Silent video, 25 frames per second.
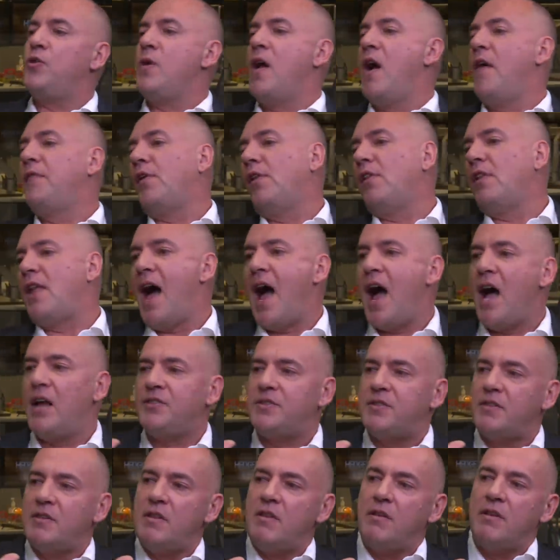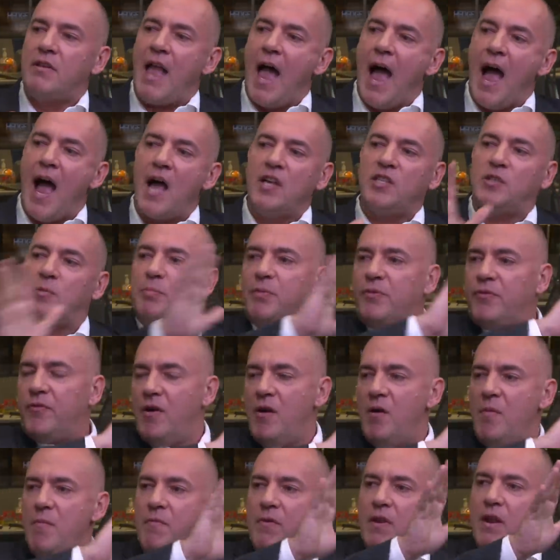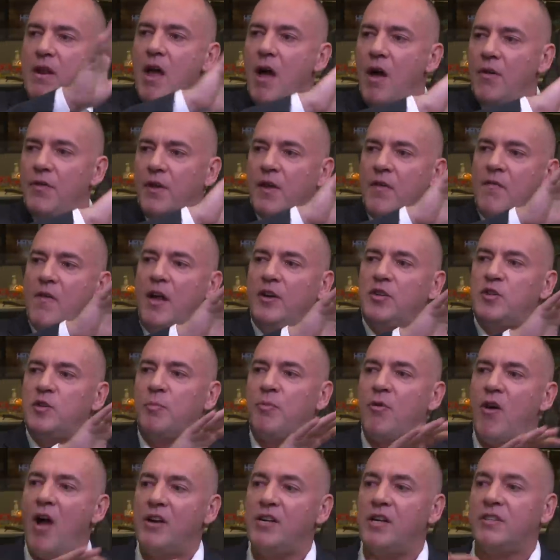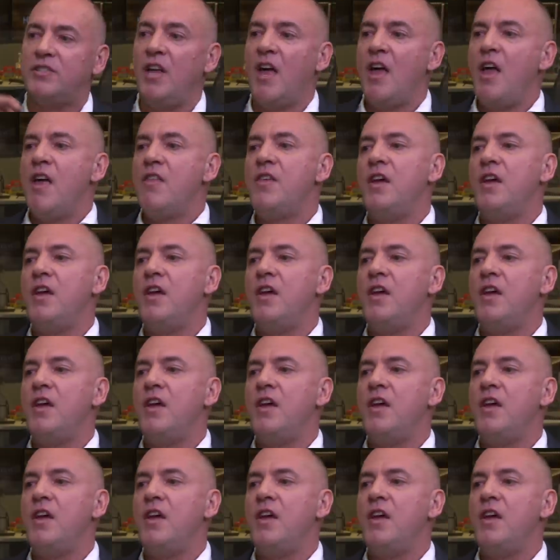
you have the last little gasp from, you know, the conventional projects.